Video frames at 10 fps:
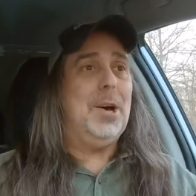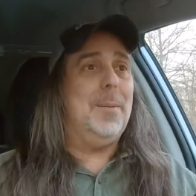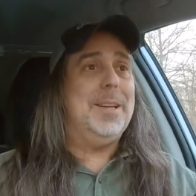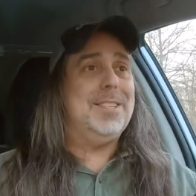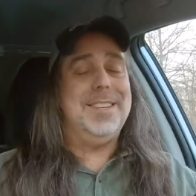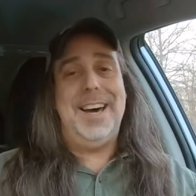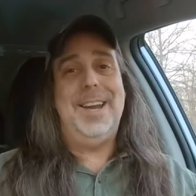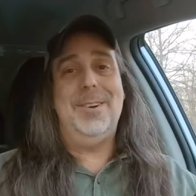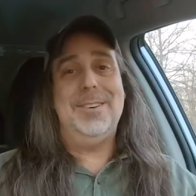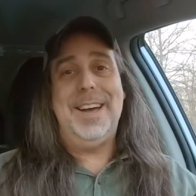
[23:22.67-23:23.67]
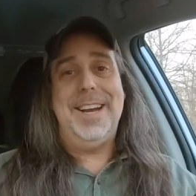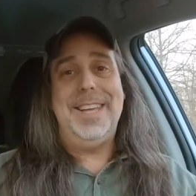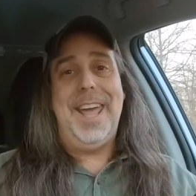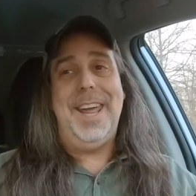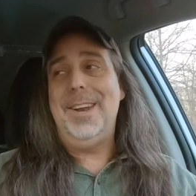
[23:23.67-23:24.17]
I bet you
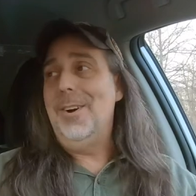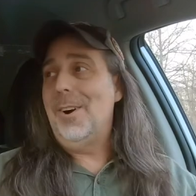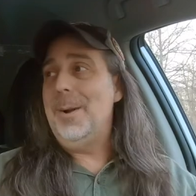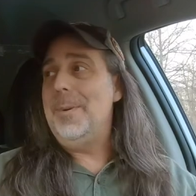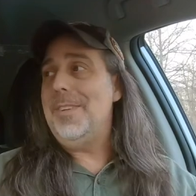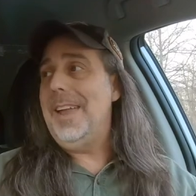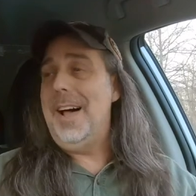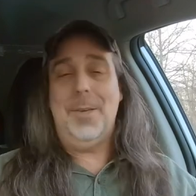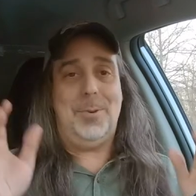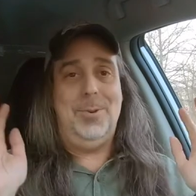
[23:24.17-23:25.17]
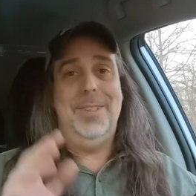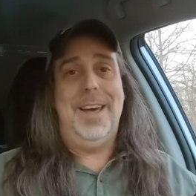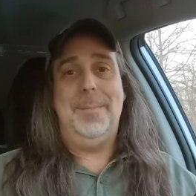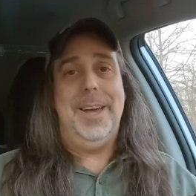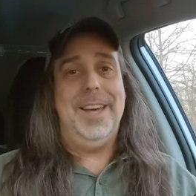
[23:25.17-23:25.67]
998 are going to be saying, oh, screw
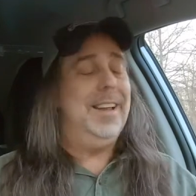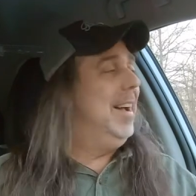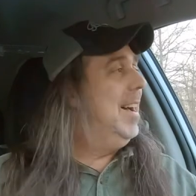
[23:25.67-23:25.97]
that, man.